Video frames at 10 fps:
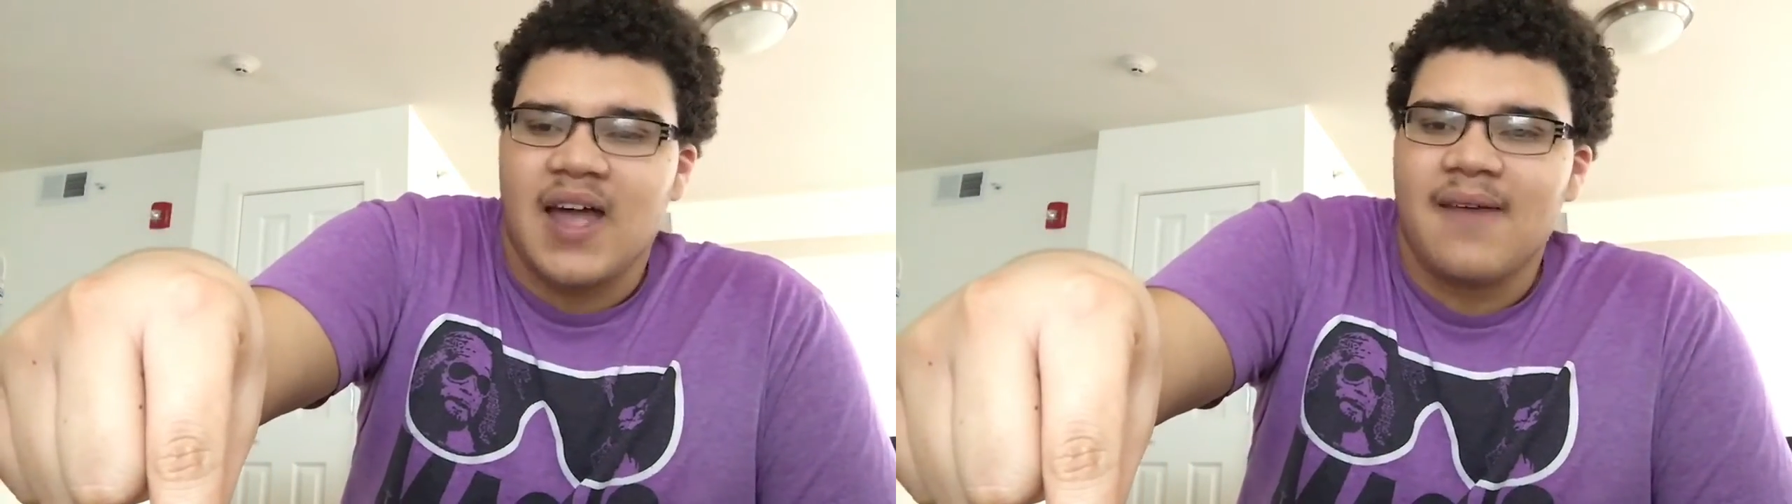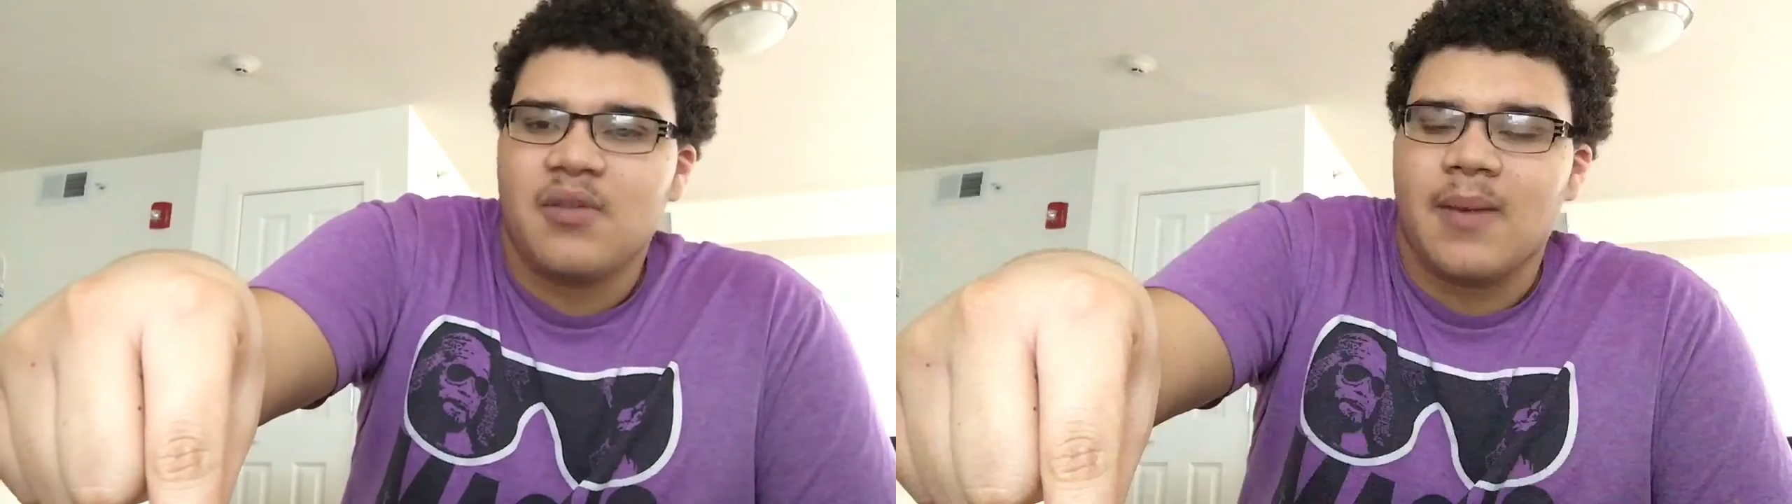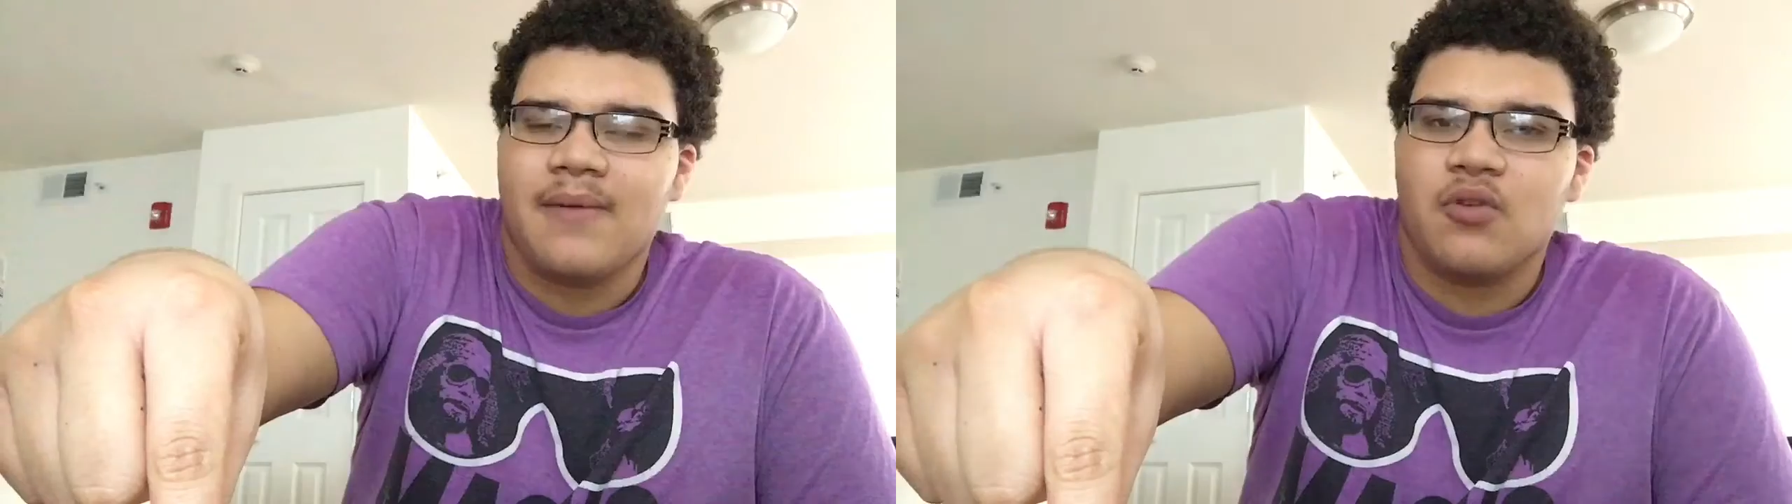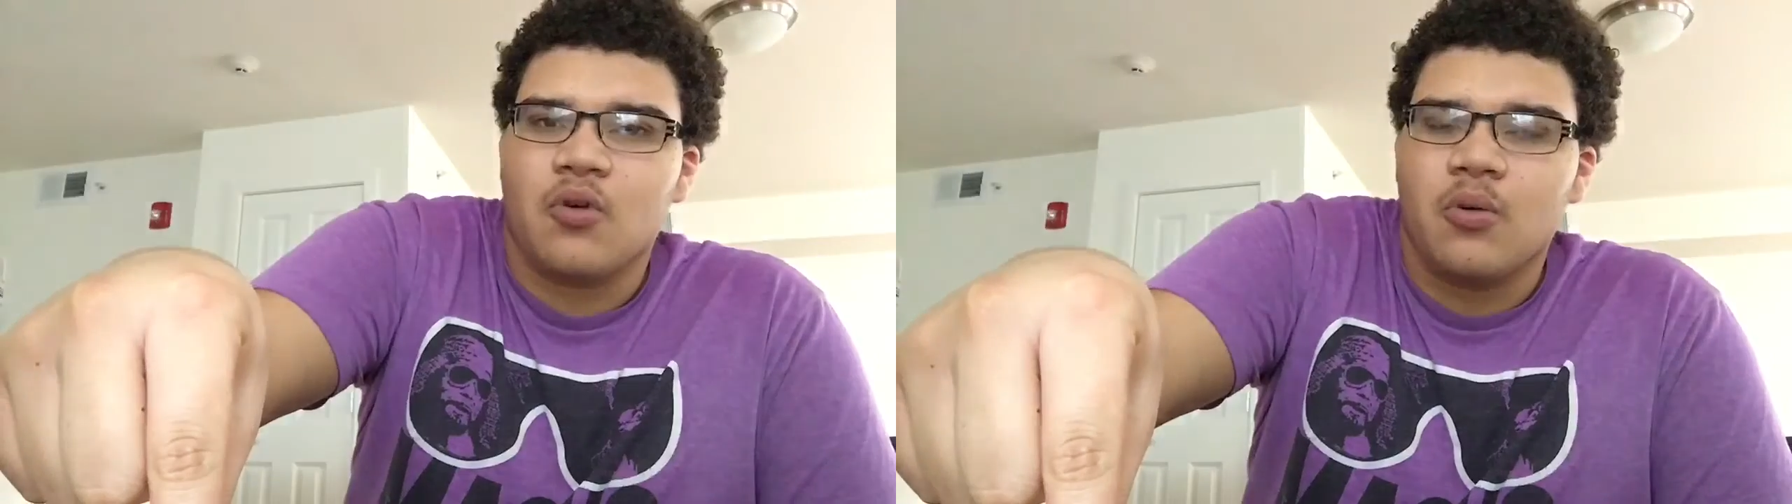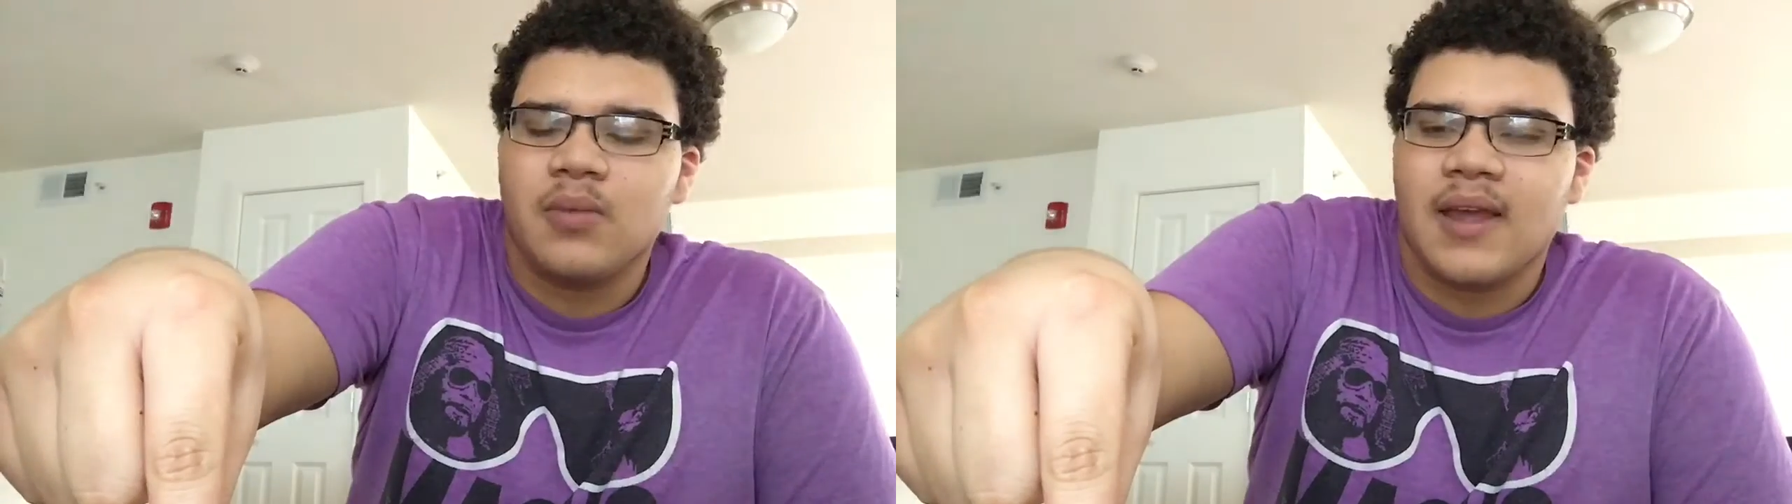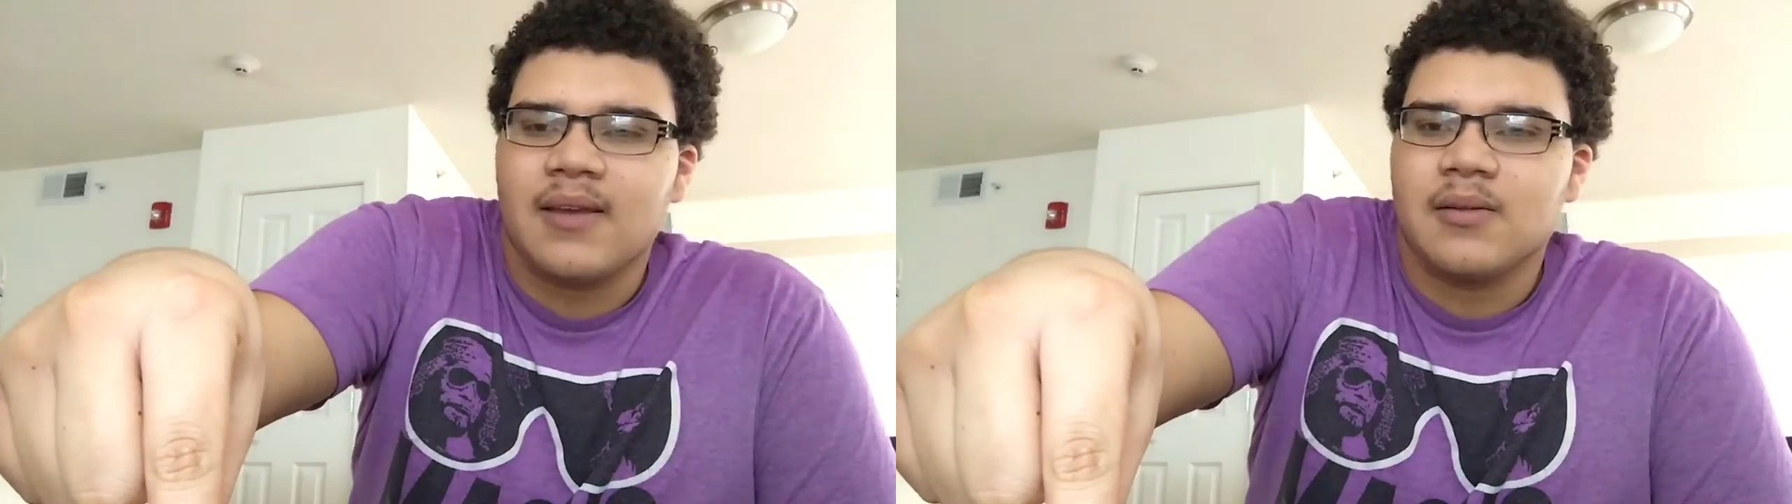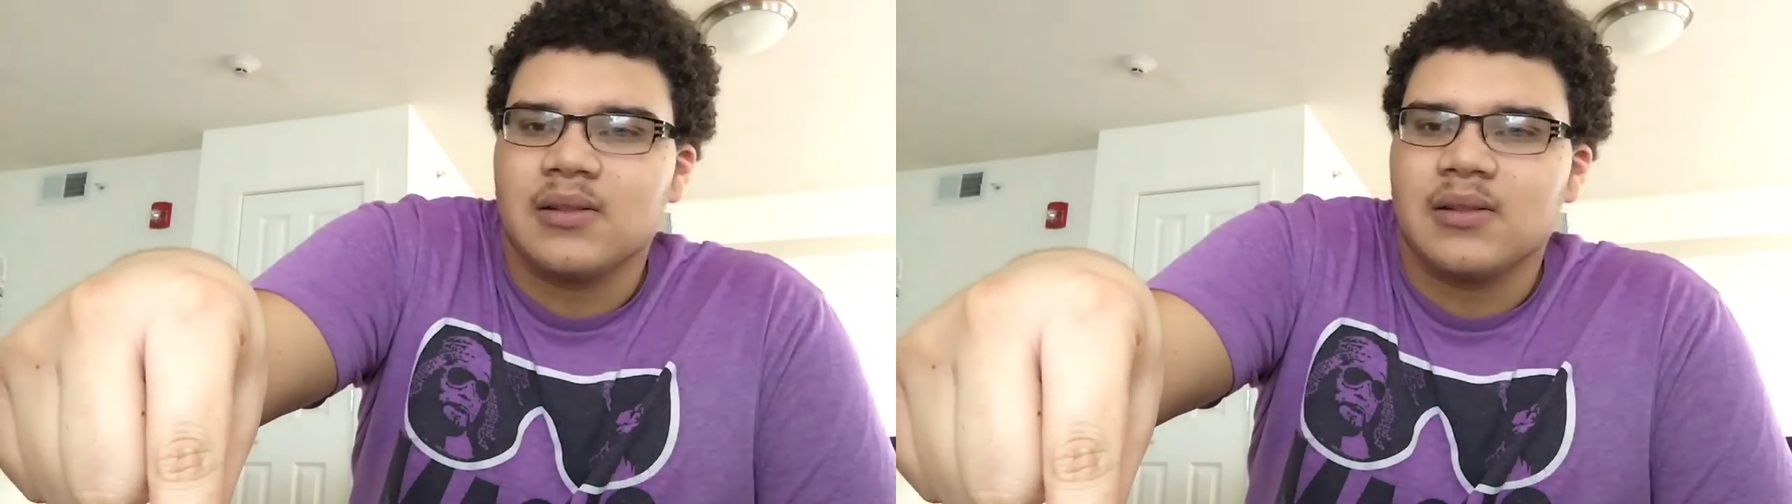have them have their own like